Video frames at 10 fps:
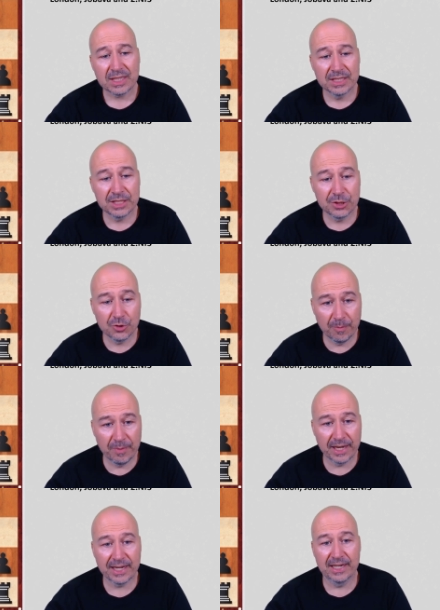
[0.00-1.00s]
d2,
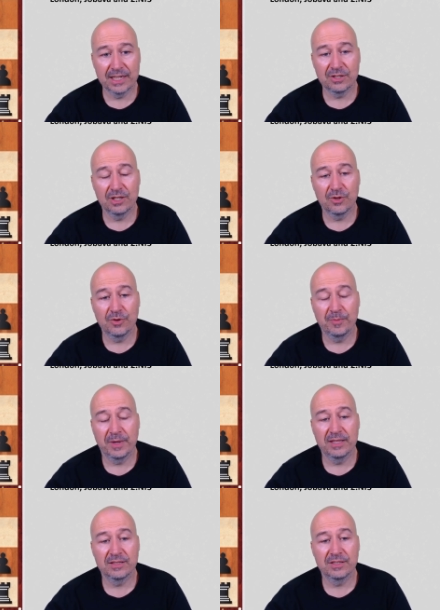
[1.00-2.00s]
black can actually
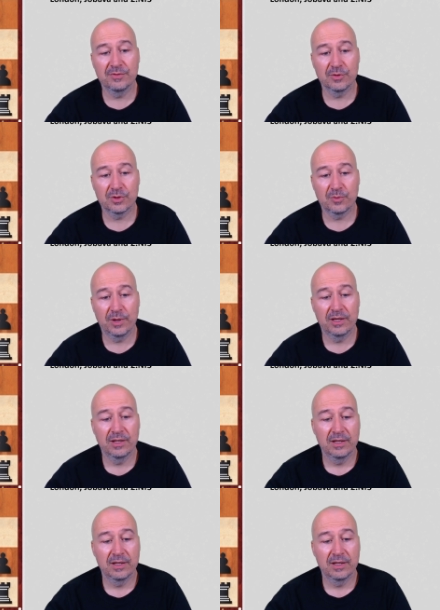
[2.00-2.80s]
occupy the c4 square,